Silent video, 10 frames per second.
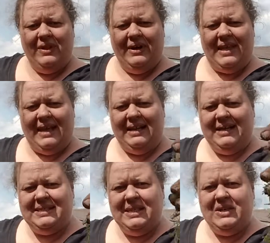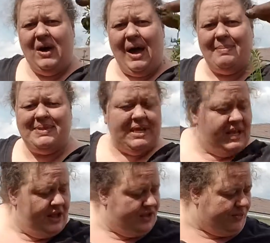Look at that. It's the tops.
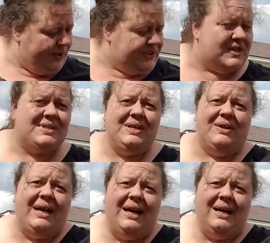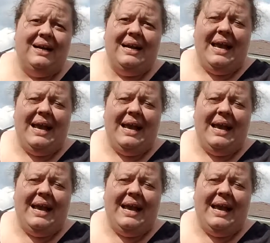The roots are still there.